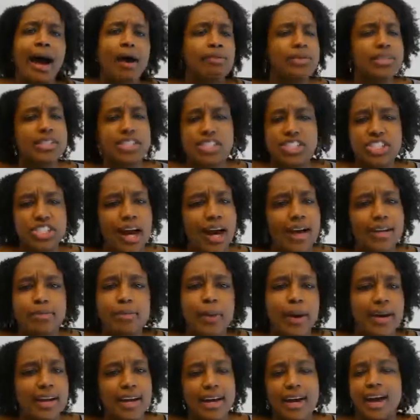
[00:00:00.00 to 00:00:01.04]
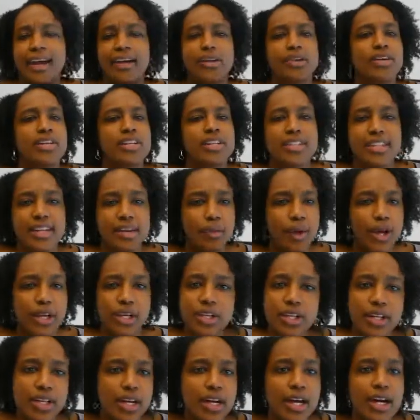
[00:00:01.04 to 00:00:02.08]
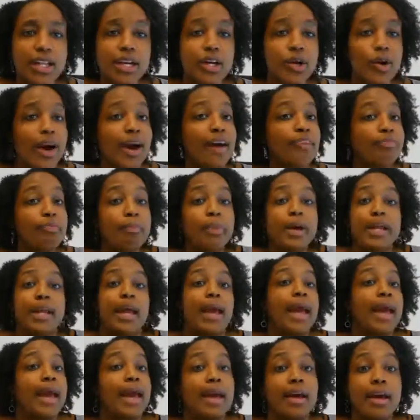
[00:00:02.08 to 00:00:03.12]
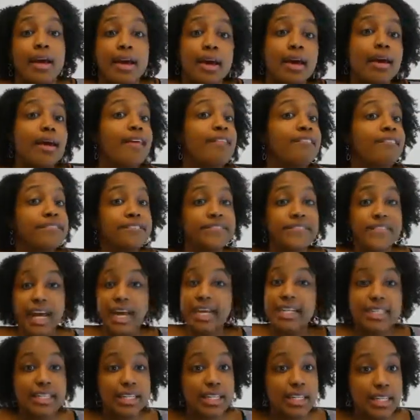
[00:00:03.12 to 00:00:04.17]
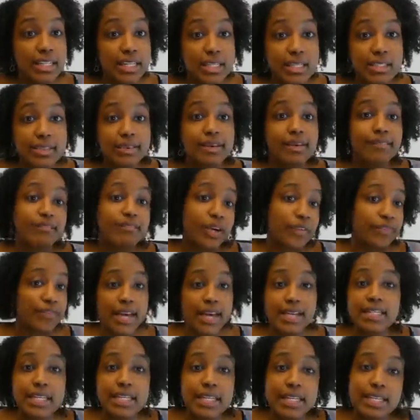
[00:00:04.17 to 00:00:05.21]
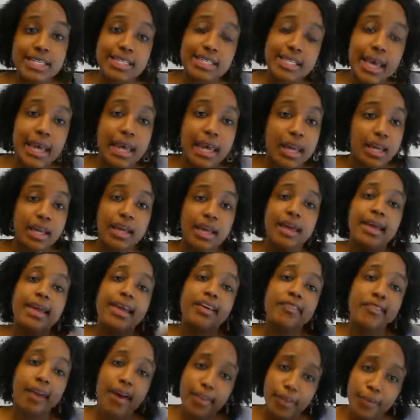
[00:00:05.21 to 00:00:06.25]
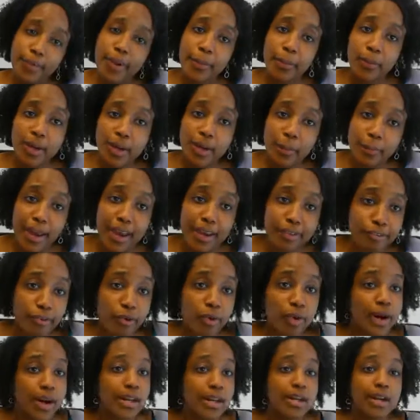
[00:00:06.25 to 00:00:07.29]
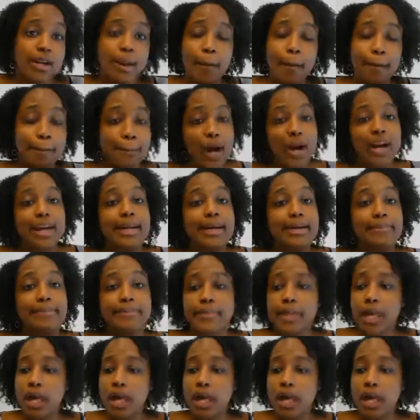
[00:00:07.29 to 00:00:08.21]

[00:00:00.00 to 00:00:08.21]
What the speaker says: I was shocked by that. I don't understand why you need a color graph, but hey, fanciness for fanciness sake. If other people want to pay for it, market it.